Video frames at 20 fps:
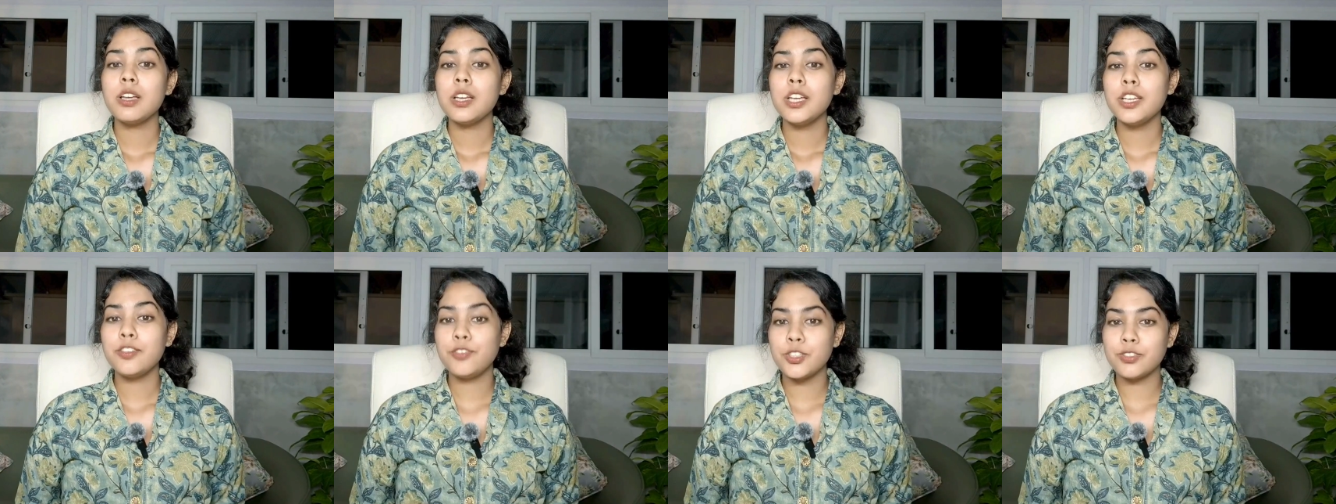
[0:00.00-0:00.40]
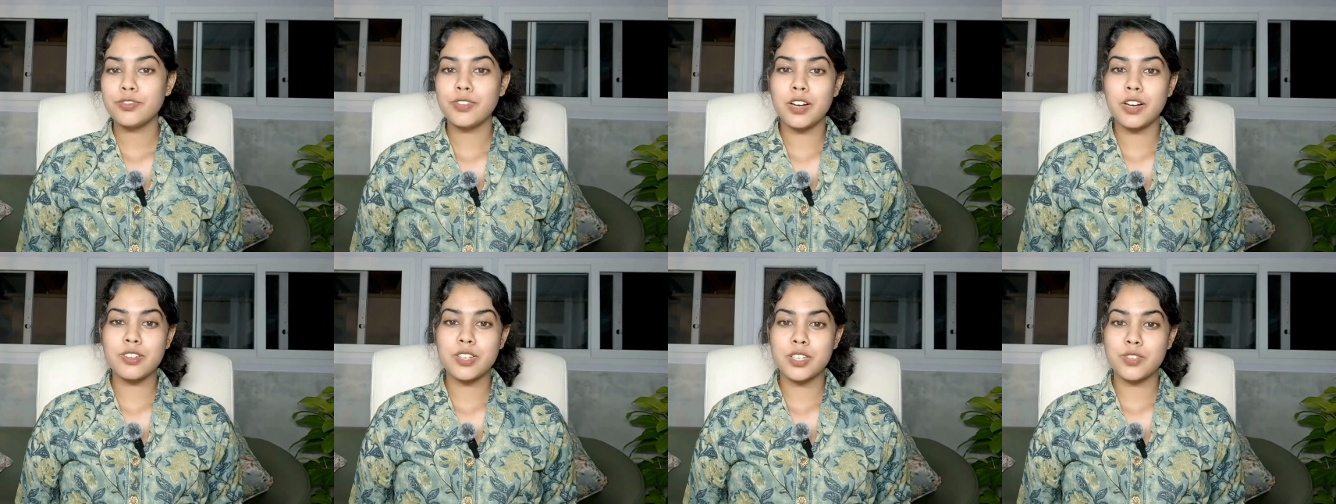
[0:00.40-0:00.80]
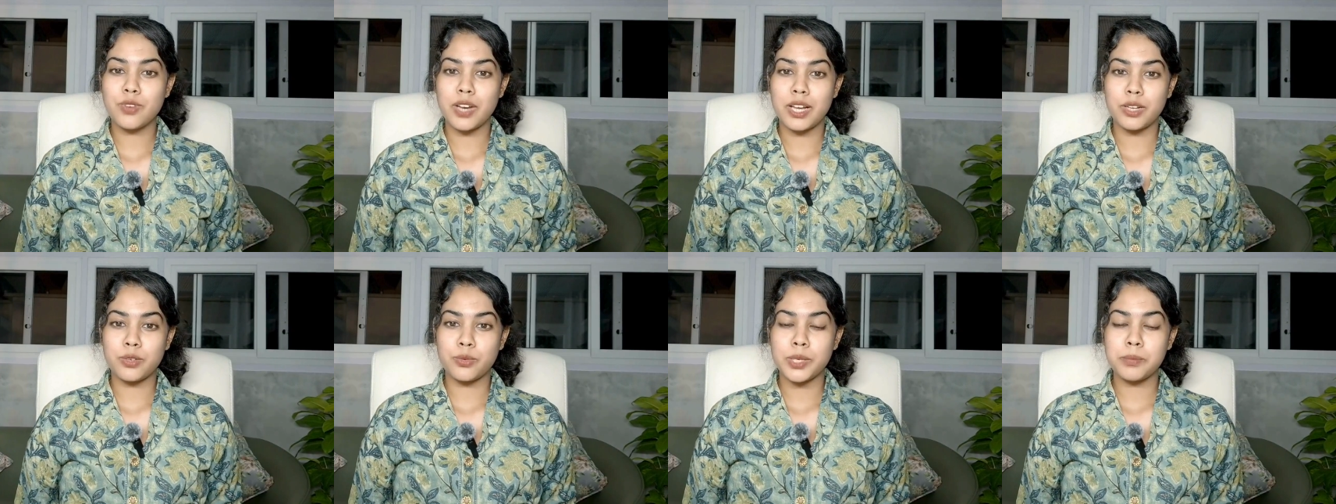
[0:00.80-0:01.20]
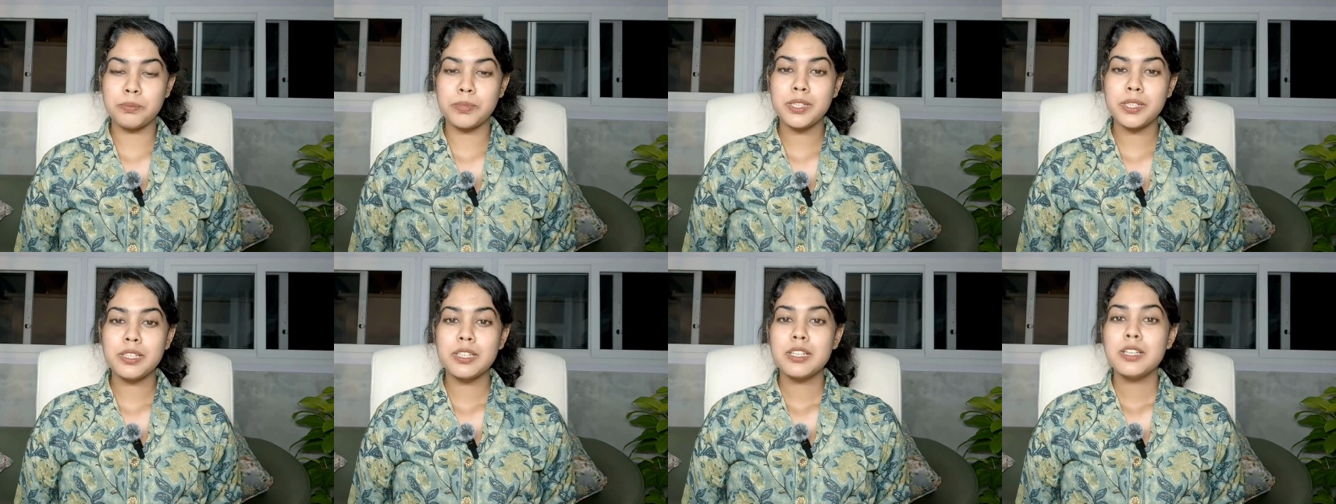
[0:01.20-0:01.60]
If you found it
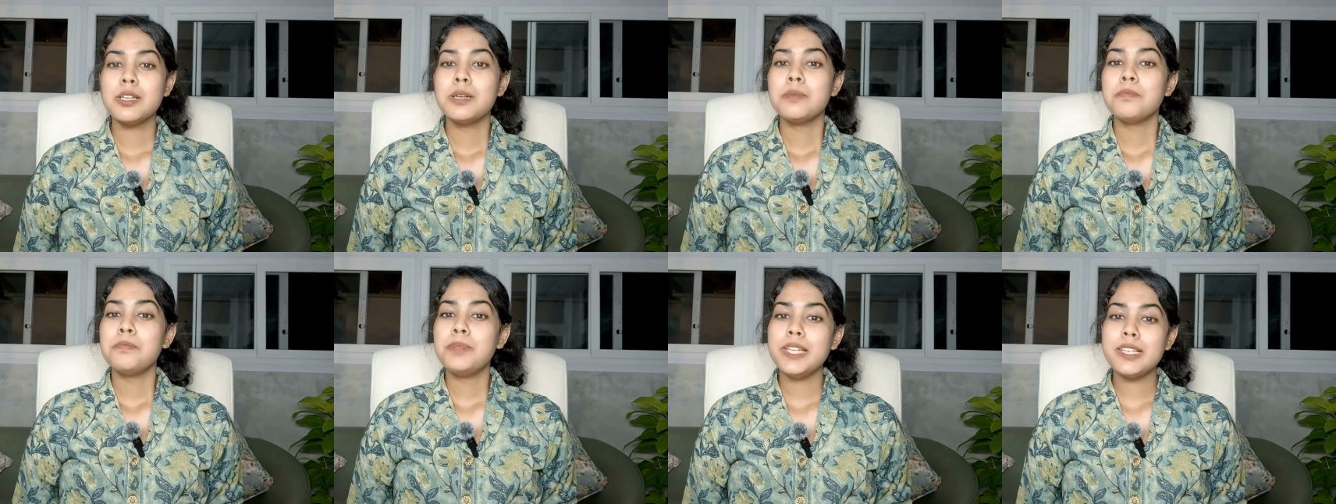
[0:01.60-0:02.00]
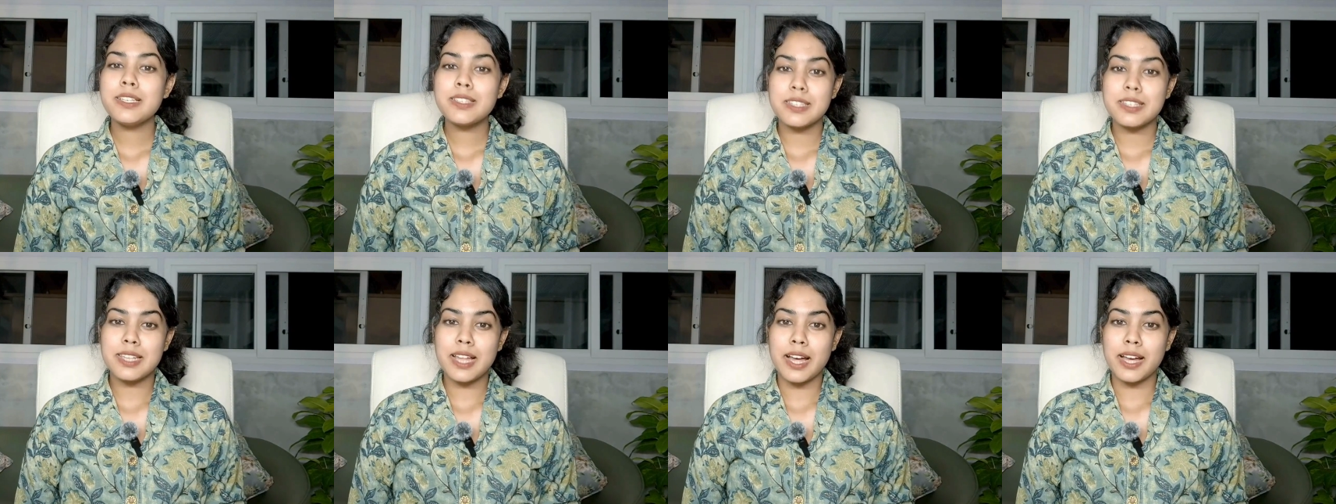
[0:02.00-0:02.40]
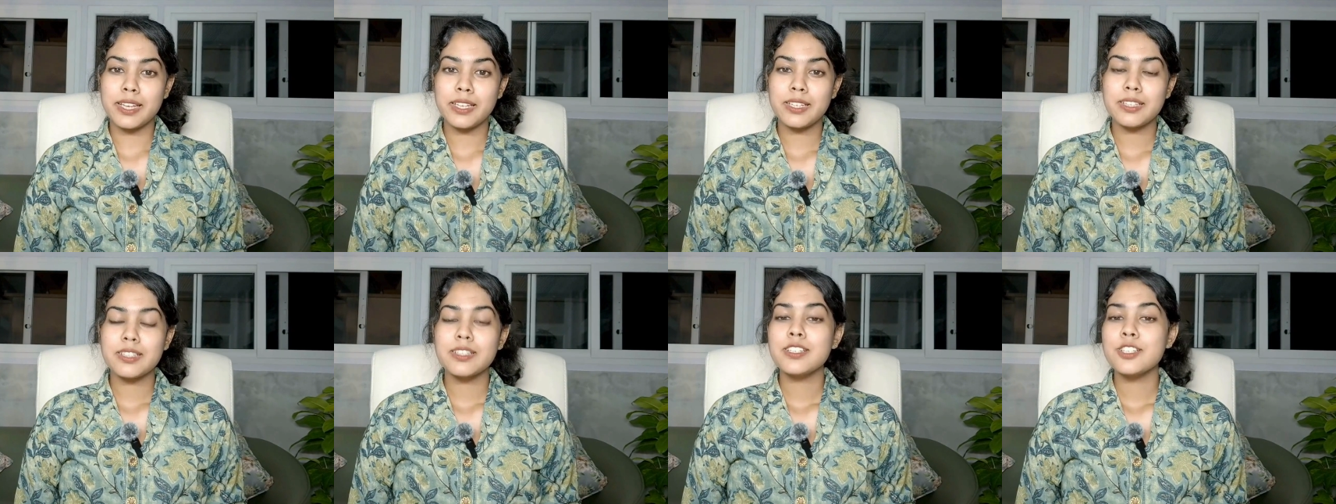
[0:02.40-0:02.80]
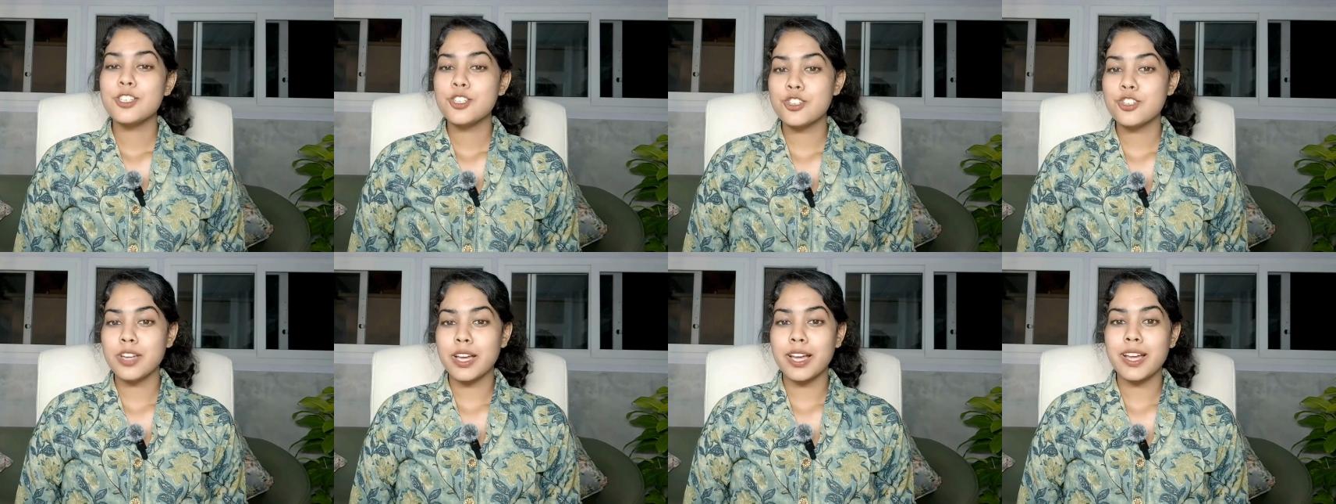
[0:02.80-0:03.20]
valuable, please like,
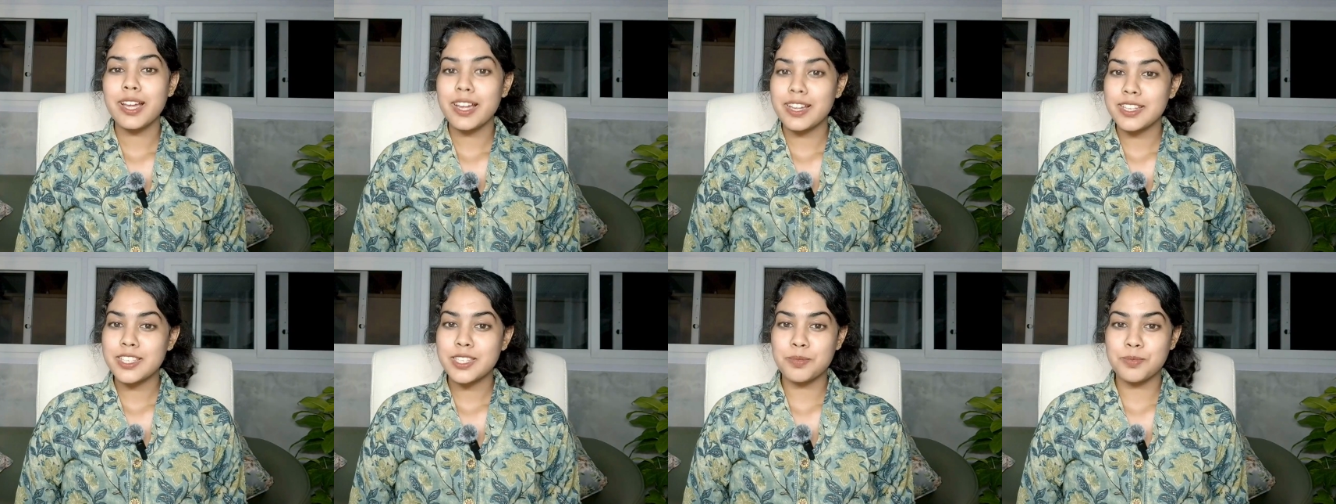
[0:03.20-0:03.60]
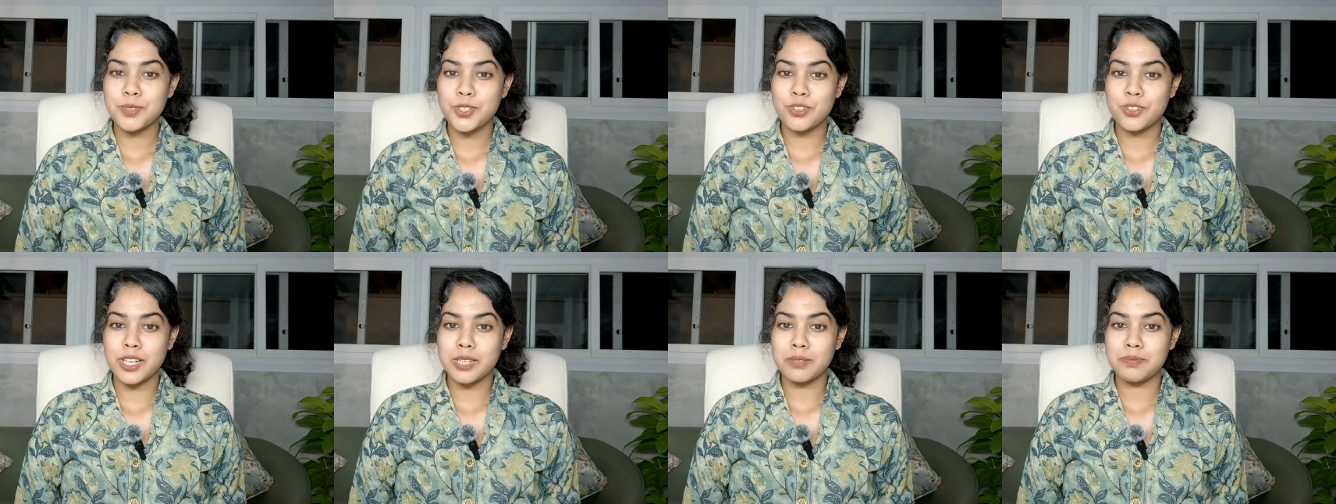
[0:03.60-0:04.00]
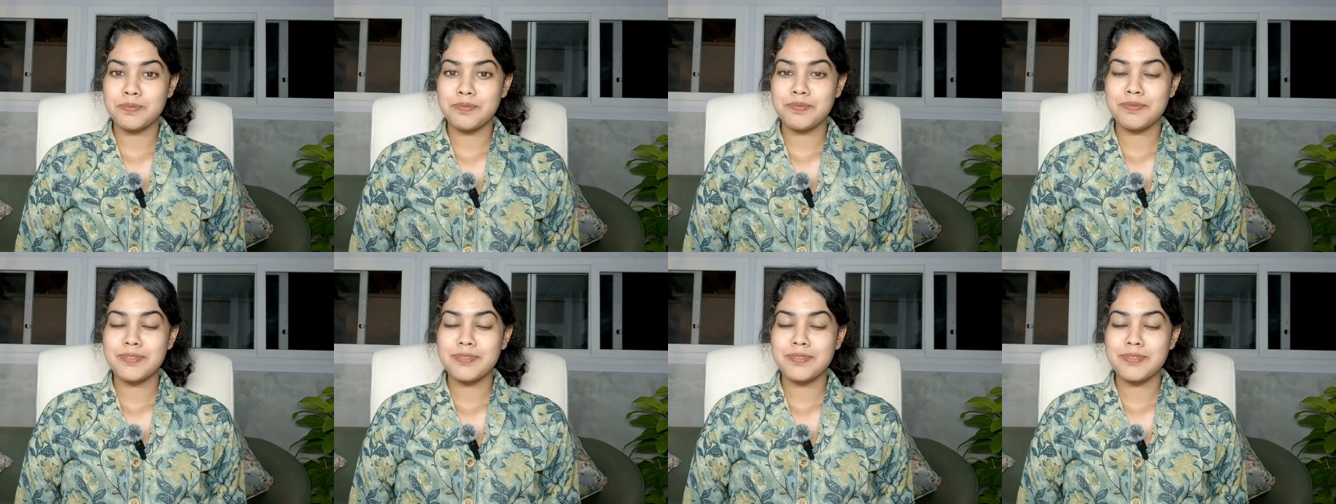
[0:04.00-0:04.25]
share, and subscribe.